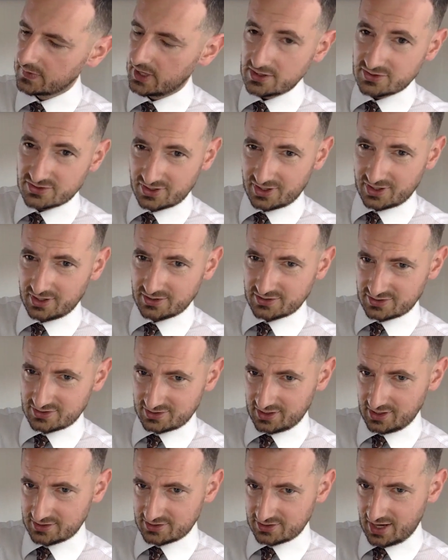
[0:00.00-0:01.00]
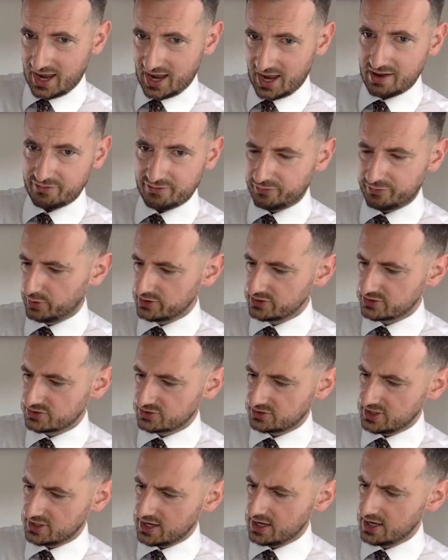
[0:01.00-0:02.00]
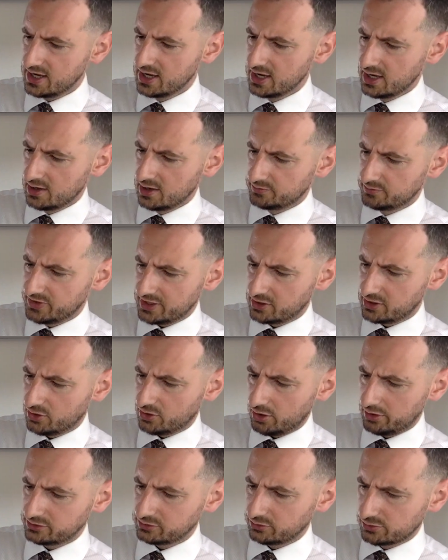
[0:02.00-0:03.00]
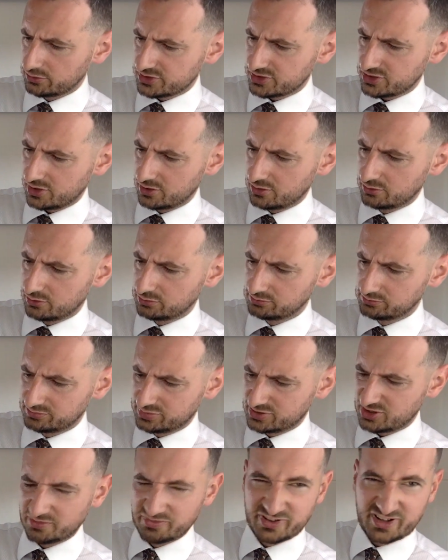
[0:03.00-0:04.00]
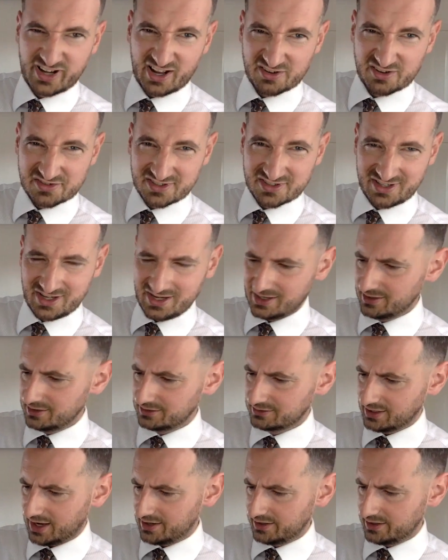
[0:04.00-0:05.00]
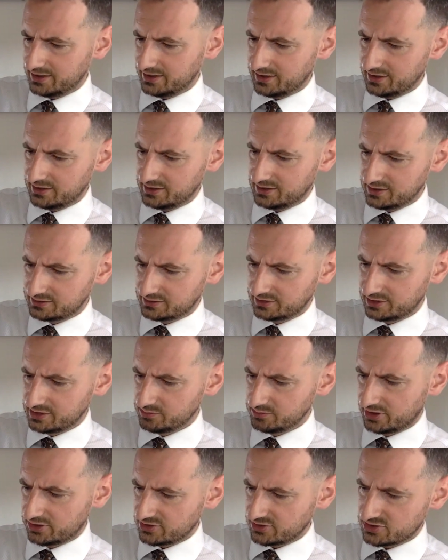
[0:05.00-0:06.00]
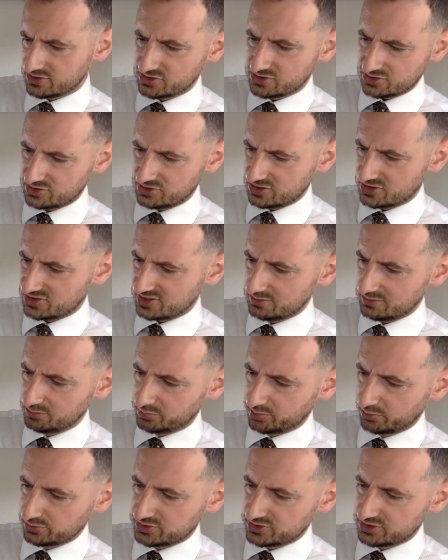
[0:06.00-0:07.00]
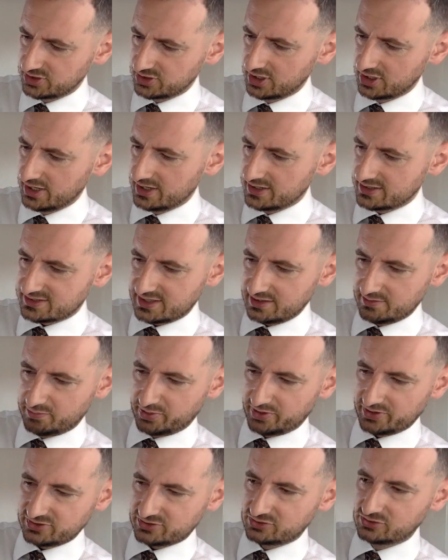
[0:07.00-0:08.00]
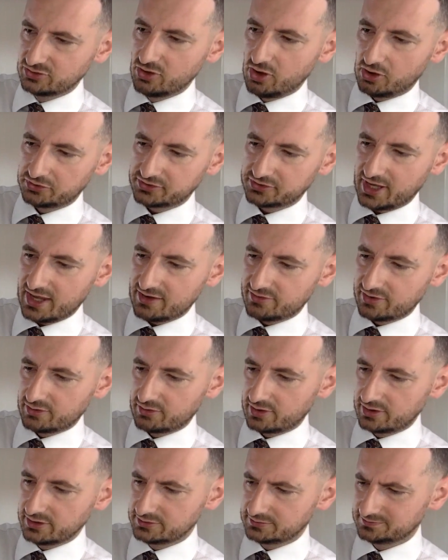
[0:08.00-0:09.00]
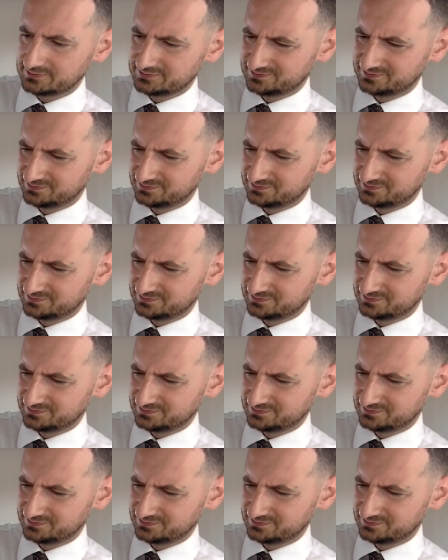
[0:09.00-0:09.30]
It's half Windsor. Yeah, they call it also something else in Italy because it's just the simplest knot ever, right?